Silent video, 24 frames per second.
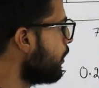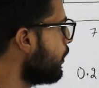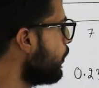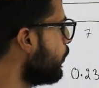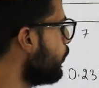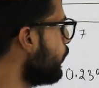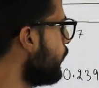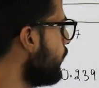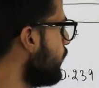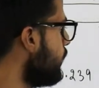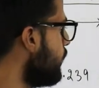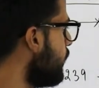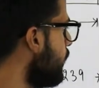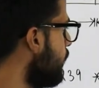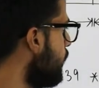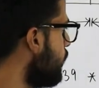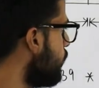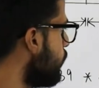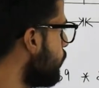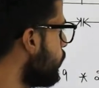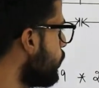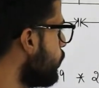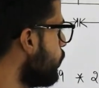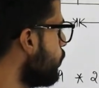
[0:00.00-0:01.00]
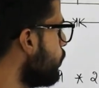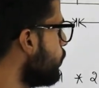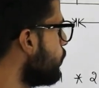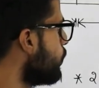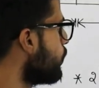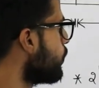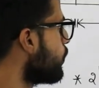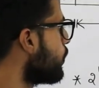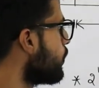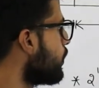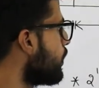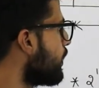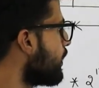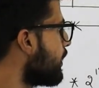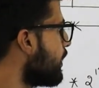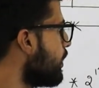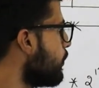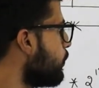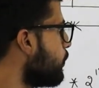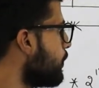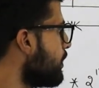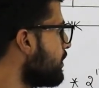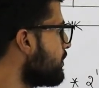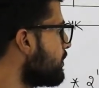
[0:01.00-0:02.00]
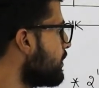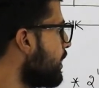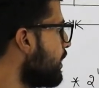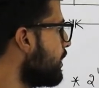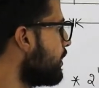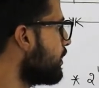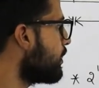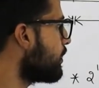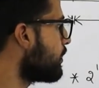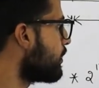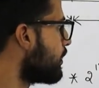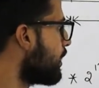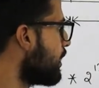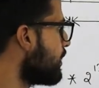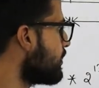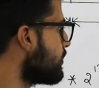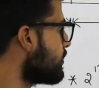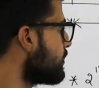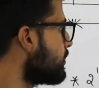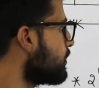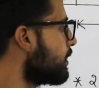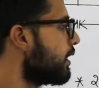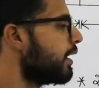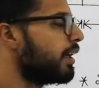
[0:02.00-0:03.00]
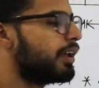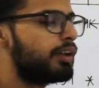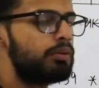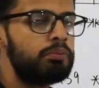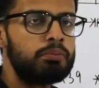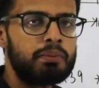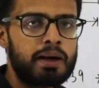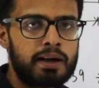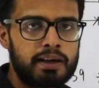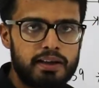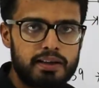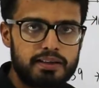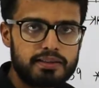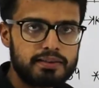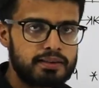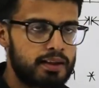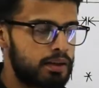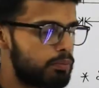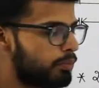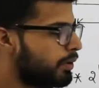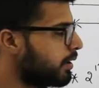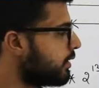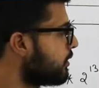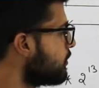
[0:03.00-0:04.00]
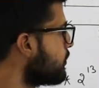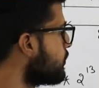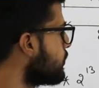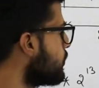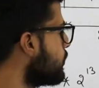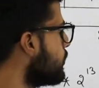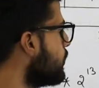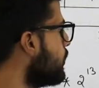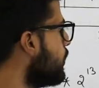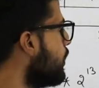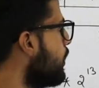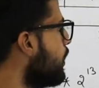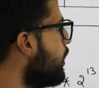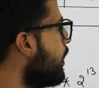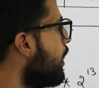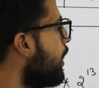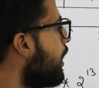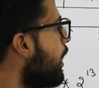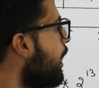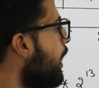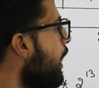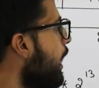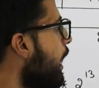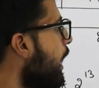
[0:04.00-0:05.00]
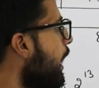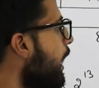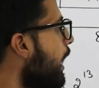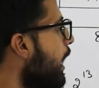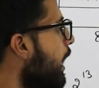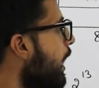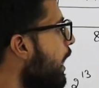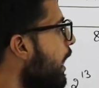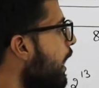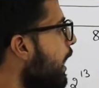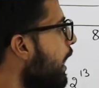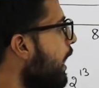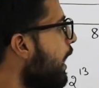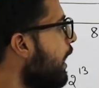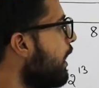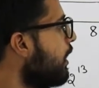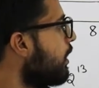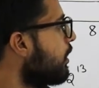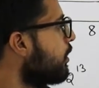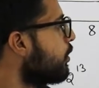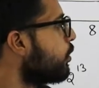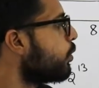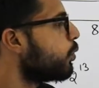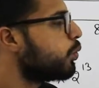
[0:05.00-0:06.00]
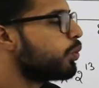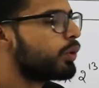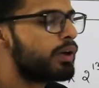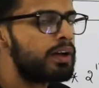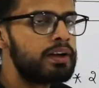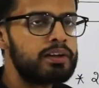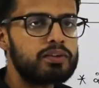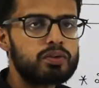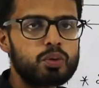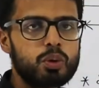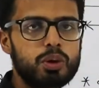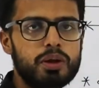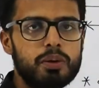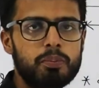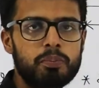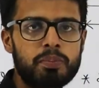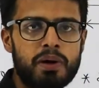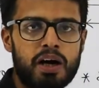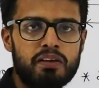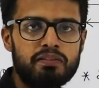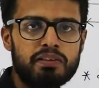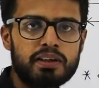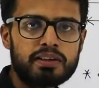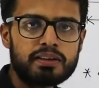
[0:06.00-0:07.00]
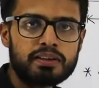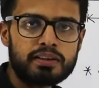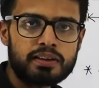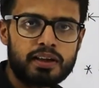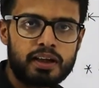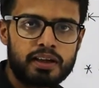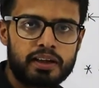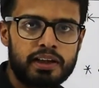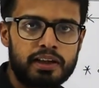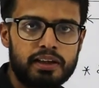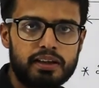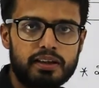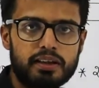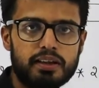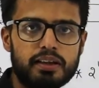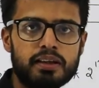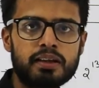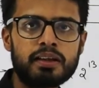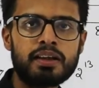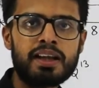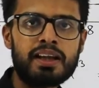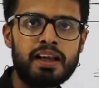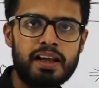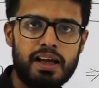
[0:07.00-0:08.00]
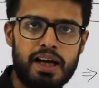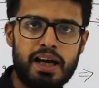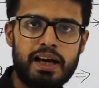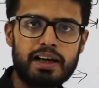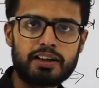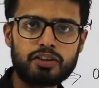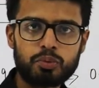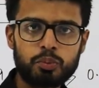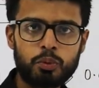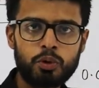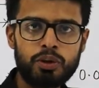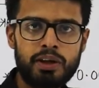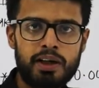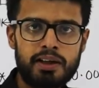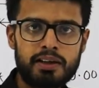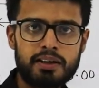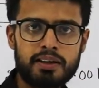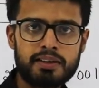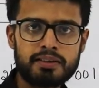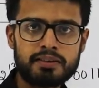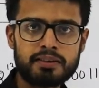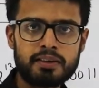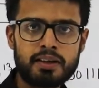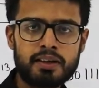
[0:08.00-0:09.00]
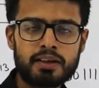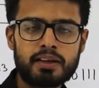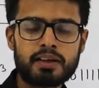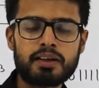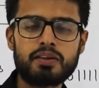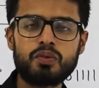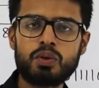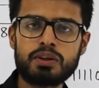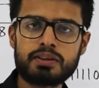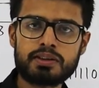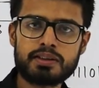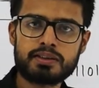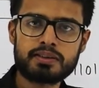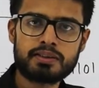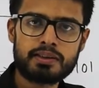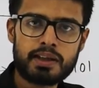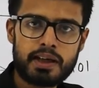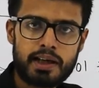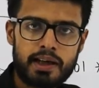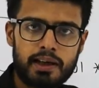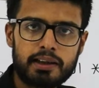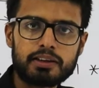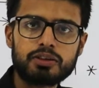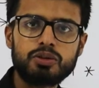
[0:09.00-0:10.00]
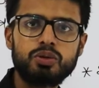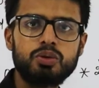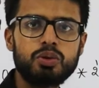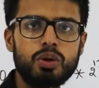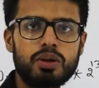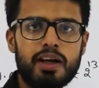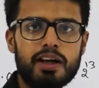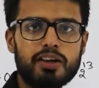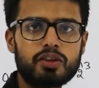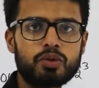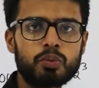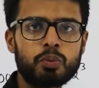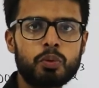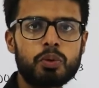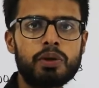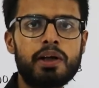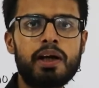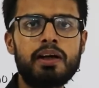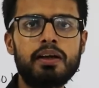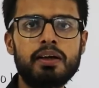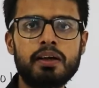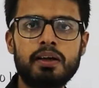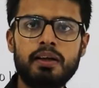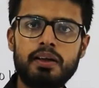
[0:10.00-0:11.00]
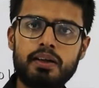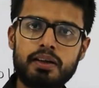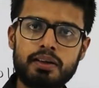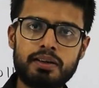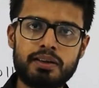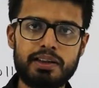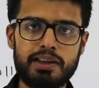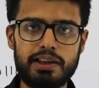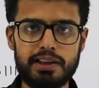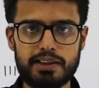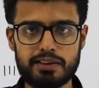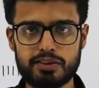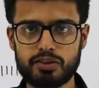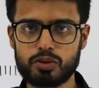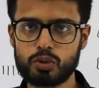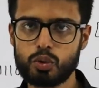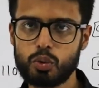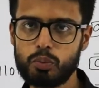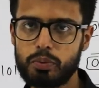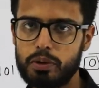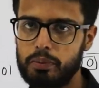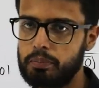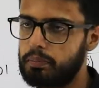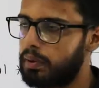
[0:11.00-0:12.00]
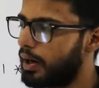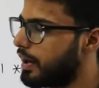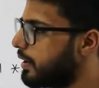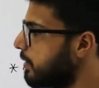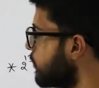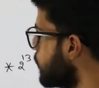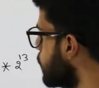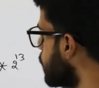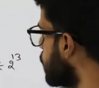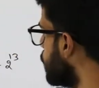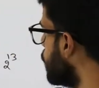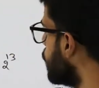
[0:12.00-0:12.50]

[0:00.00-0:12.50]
We need to represent this in Mantissa bits. And 2 raised to the power 13, the exponent is 13, which is the actual exponent, needs to be biased.